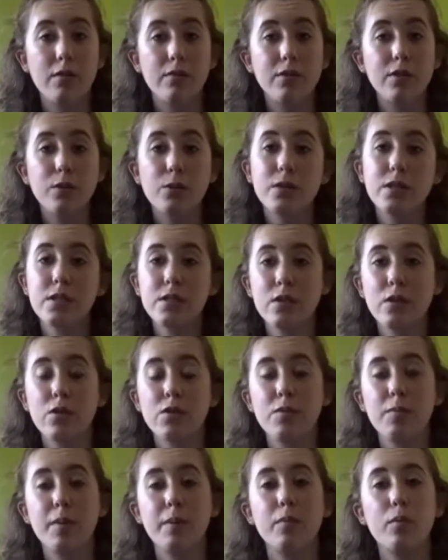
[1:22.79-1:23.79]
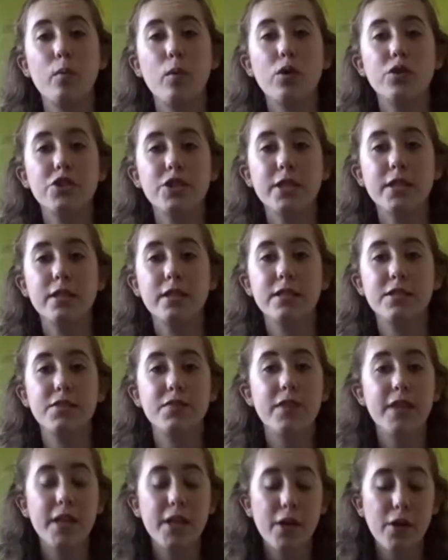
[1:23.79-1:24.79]
viewers and a lot of people watching this
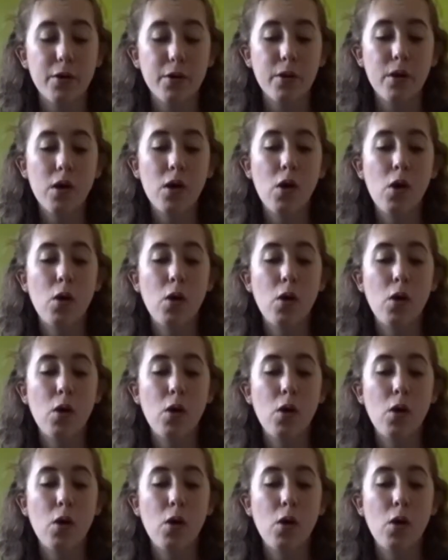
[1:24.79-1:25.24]
video,